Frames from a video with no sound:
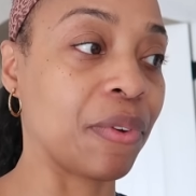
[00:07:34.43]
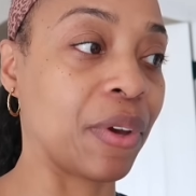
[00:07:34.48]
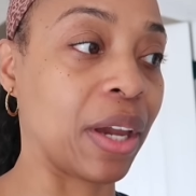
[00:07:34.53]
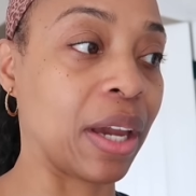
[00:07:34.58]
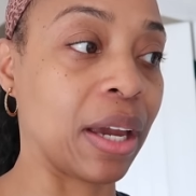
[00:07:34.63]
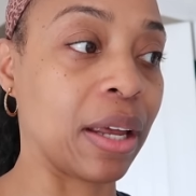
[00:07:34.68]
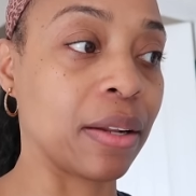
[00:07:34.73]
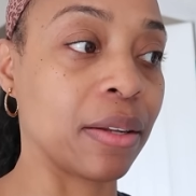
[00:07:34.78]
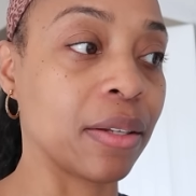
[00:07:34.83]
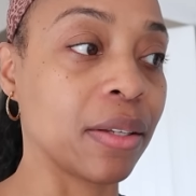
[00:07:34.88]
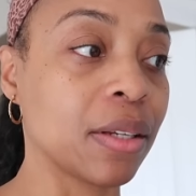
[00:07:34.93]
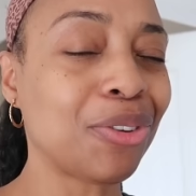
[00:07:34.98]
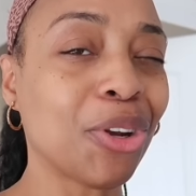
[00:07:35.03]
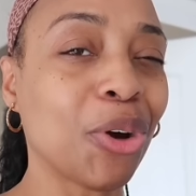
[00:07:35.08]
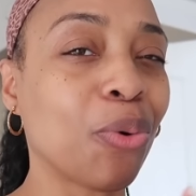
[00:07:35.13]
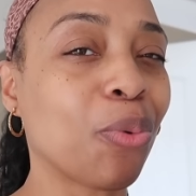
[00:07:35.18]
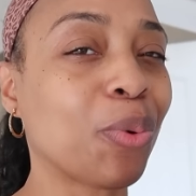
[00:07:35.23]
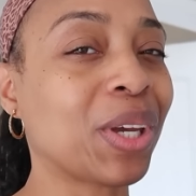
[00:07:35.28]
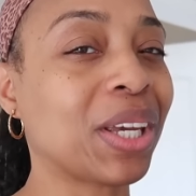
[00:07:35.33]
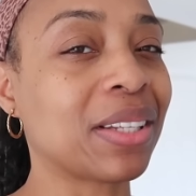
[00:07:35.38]
And you
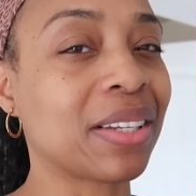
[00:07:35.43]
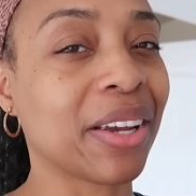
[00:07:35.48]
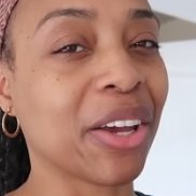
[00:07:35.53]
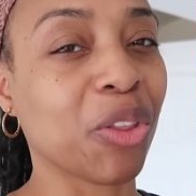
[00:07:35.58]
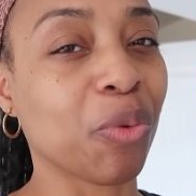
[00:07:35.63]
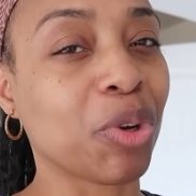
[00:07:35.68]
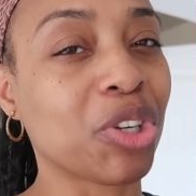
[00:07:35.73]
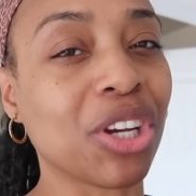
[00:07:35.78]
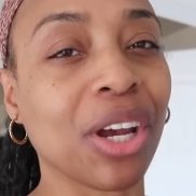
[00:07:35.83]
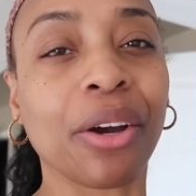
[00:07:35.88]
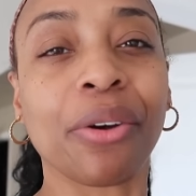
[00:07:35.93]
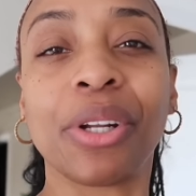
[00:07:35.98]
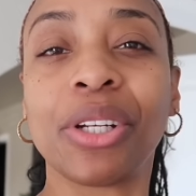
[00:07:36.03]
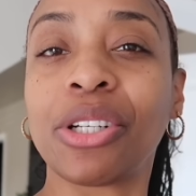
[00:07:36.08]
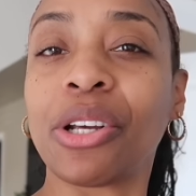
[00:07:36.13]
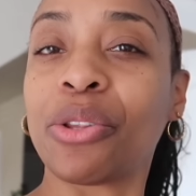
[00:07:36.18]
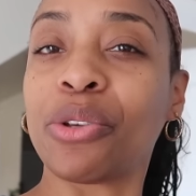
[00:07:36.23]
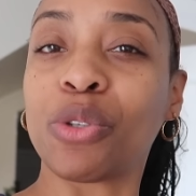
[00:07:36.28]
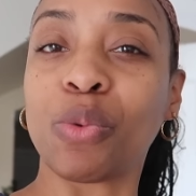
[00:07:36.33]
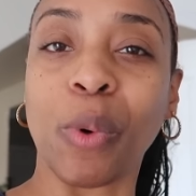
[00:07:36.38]
know, when we get together, we check on
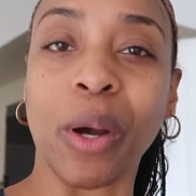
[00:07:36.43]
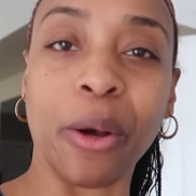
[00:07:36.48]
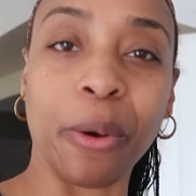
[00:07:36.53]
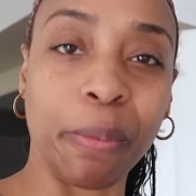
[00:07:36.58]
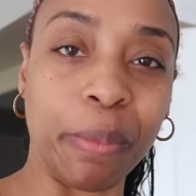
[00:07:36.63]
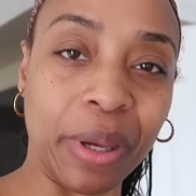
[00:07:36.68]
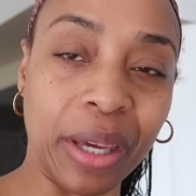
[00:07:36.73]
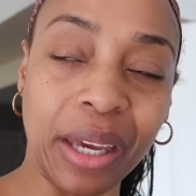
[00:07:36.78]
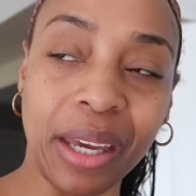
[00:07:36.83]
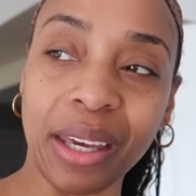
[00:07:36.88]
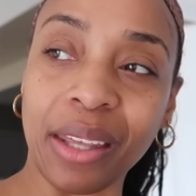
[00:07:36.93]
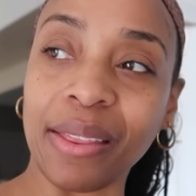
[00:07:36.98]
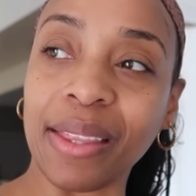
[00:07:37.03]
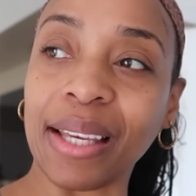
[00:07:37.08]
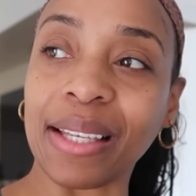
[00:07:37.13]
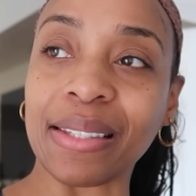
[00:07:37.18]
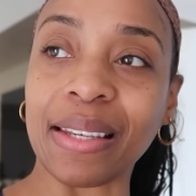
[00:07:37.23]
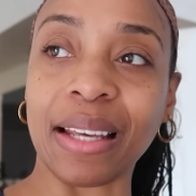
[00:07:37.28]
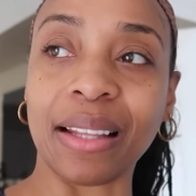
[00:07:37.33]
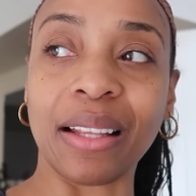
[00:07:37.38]
each other's well-being and
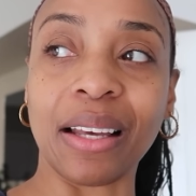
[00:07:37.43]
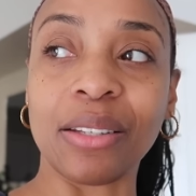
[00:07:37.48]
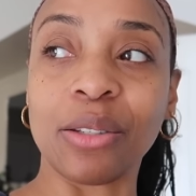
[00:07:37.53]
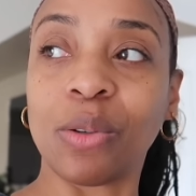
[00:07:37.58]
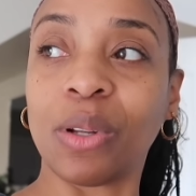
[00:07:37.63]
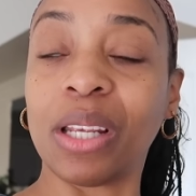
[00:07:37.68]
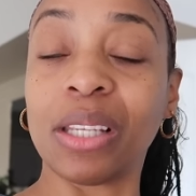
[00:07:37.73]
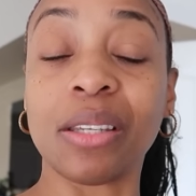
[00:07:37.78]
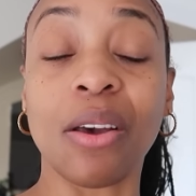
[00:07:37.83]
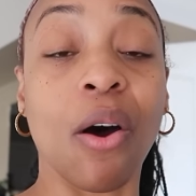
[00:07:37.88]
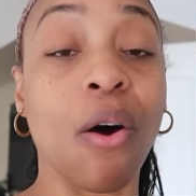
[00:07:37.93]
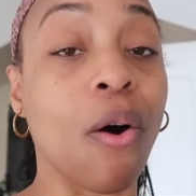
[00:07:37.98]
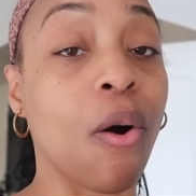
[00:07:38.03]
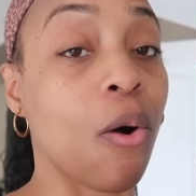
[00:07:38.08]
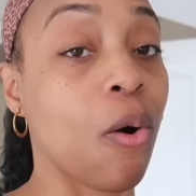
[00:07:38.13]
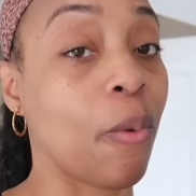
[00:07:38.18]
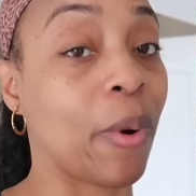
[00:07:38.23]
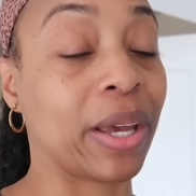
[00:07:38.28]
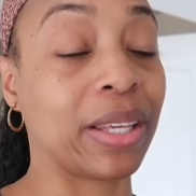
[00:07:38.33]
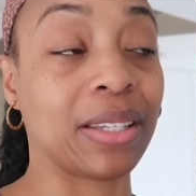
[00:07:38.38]
things like that. So that's
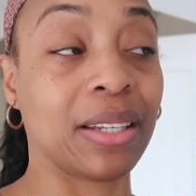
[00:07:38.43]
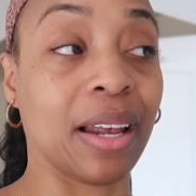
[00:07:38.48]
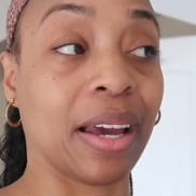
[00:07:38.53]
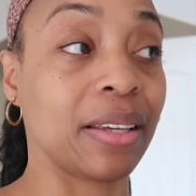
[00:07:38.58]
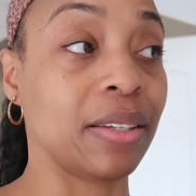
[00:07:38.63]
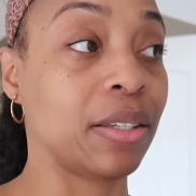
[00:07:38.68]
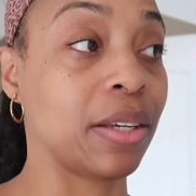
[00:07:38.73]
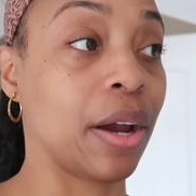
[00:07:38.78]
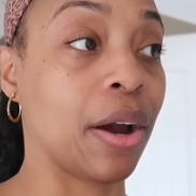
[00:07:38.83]
always nice,